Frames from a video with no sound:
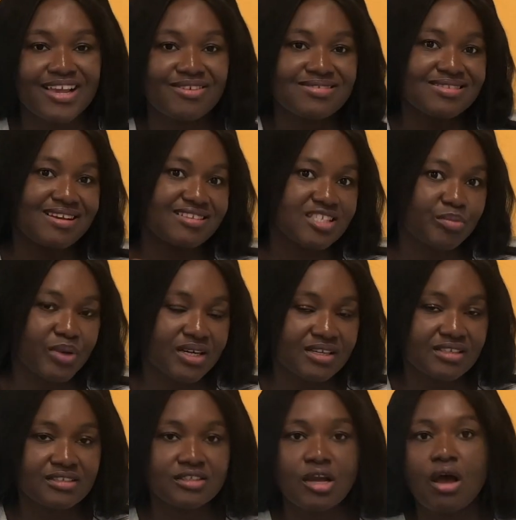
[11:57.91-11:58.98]

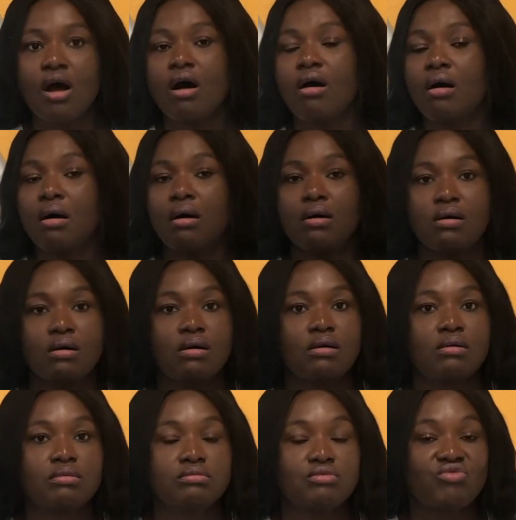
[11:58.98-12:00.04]
saucepan or
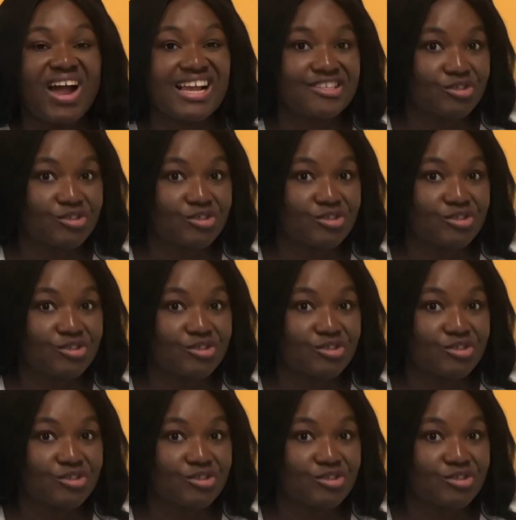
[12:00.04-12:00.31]
rice